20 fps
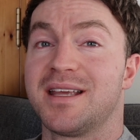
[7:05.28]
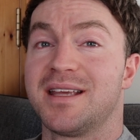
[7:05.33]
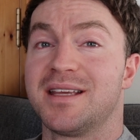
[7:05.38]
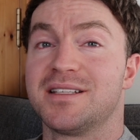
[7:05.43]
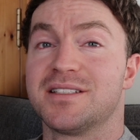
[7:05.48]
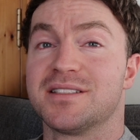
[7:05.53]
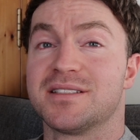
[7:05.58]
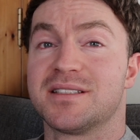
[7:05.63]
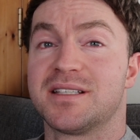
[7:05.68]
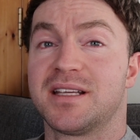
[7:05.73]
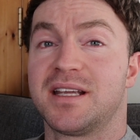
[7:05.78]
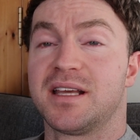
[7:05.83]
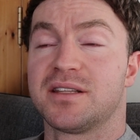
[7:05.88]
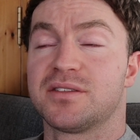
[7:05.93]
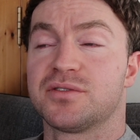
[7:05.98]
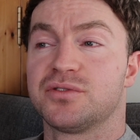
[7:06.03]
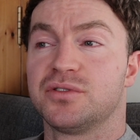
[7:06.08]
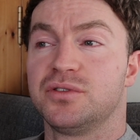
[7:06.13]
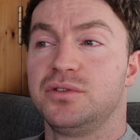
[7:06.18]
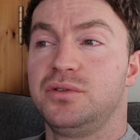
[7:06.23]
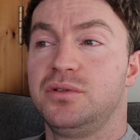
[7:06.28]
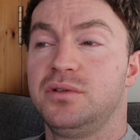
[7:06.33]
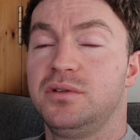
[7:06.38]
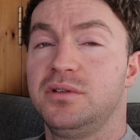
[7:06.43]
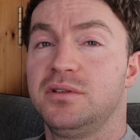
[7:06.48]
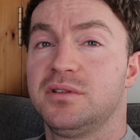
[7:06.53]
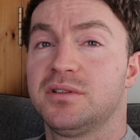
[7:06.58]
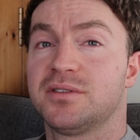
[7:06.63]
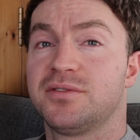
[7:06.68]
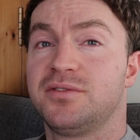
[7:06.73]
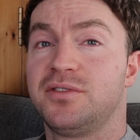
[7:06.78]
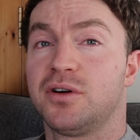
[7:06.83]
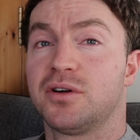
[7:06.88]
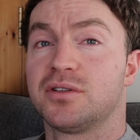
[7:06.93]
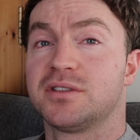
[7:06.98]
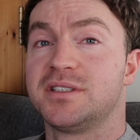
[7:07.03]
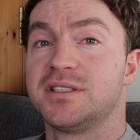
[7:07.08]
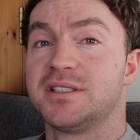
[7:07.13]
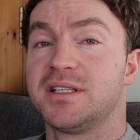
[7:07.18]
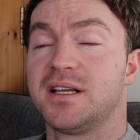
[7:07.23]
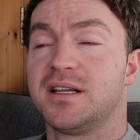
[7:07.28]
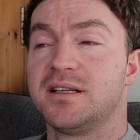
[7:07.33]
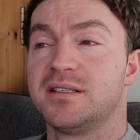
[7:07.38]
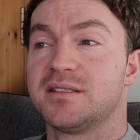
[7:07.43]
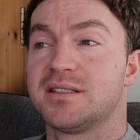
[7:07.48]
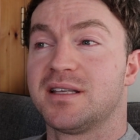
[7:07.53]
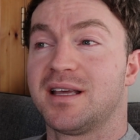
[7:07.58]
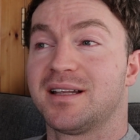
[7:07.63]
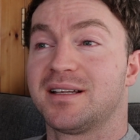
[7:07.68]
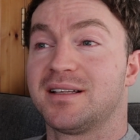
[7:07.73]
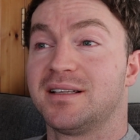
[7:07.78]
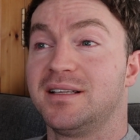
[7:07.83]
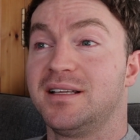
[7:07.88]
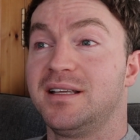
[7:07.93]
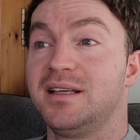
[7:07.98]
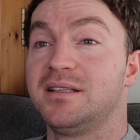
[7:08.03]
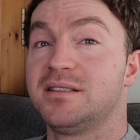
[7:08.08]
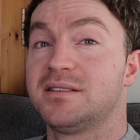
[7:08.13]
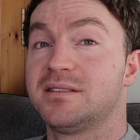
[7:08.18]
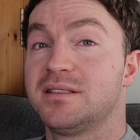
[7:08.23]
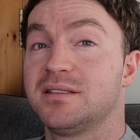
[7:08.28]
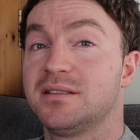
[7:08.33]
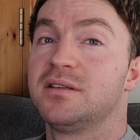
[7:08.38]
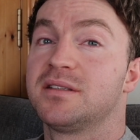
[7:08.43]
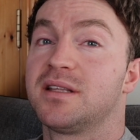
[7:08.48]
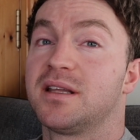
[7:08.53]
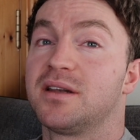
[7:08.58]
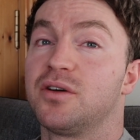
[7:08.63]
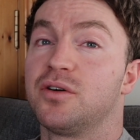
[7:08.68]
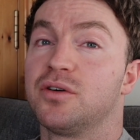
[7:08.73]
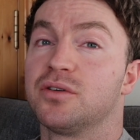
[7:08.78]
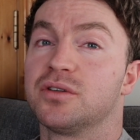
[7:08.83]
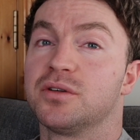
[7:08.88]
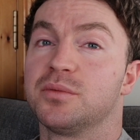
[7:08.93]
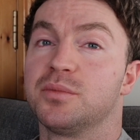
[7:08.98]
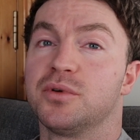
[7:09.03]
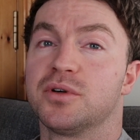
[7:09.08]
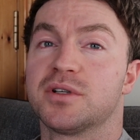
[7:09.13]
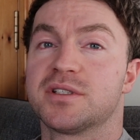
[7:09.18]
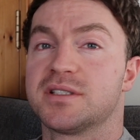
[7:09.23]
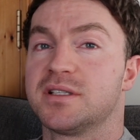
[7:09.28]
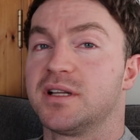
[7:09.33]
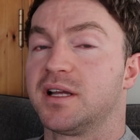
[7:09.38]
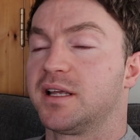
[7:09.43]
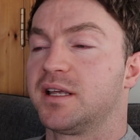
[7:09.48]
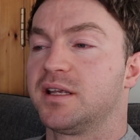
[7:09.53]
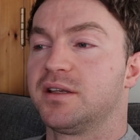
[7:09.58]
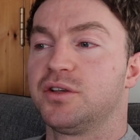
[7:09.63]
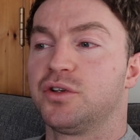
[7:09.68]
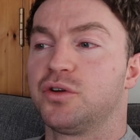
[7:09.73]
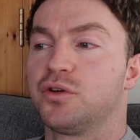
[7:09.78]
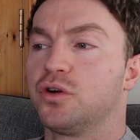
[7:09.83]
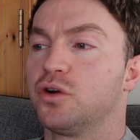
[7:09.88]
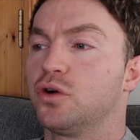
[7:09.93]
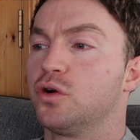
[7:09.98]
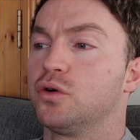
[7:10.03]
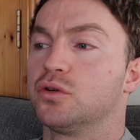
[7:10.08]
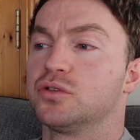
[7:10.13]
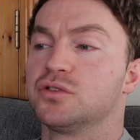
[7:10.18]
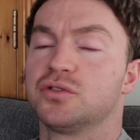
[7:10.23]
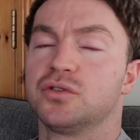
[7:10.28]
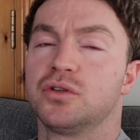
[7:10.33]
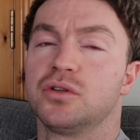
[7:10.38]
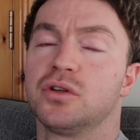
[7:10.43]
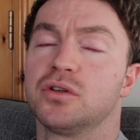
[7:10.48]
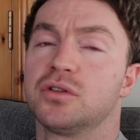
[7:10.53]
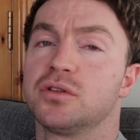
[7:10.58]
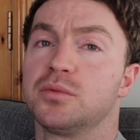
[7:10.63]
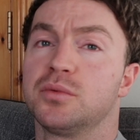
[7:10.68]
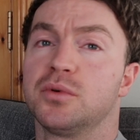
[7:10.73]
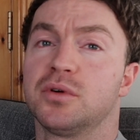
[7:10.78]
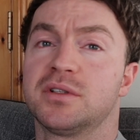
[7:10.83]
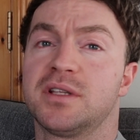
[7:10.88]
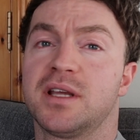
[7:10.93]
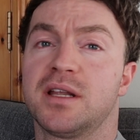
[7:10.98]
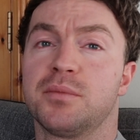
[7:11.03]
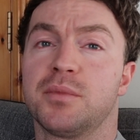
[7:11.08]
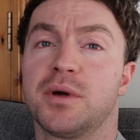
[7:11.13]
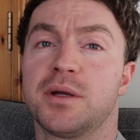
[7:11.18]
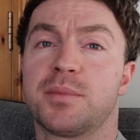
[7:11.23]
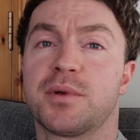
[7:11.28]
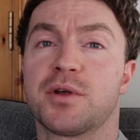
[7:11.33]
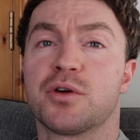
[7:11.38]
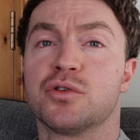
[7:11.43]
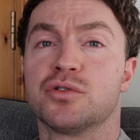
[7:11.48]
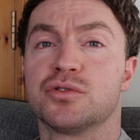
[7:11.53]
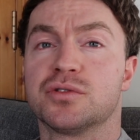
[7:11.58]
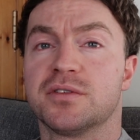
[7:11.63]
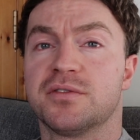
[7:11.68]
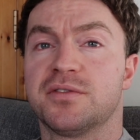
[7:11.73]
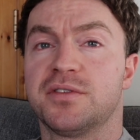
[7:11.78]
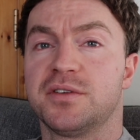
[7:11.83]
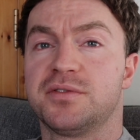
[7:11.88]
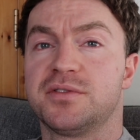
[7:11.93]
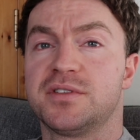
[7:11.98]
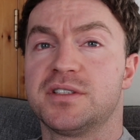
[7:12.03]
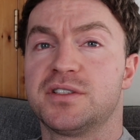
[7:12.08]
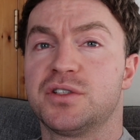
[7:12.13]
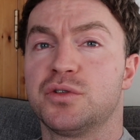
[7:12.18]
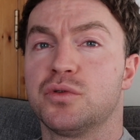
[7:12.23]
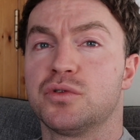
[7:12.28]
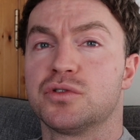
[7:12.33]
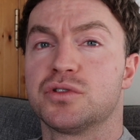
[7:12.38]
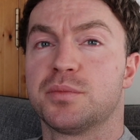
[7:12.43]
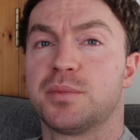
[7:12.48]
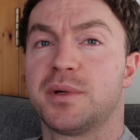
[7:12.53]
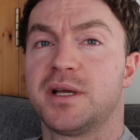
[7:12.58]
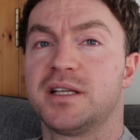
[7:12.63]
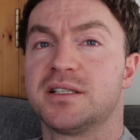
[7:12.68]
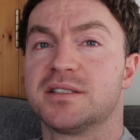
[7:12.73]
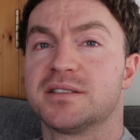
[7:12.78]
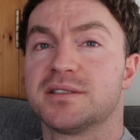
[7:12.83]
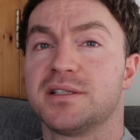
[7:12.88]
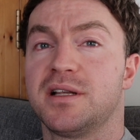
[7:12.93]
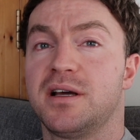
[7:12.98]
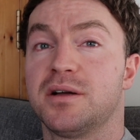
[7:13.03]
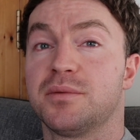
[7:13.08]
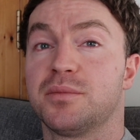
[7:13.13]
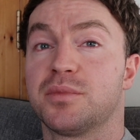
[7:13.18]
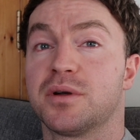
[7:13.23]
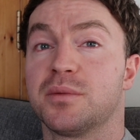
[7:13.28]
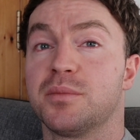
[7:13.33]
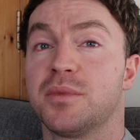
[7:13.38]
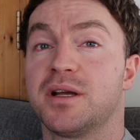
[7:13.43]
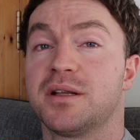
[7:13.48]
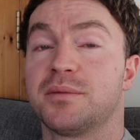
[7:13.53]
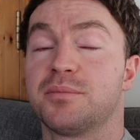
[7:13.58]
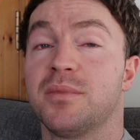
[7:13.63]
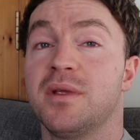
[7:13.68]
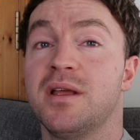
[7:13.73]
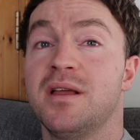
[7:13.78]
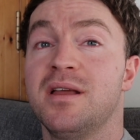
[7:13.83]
ages to get through, 40 days at least. Then other books, like you could go through another book then might be 150, 200 pages long, but it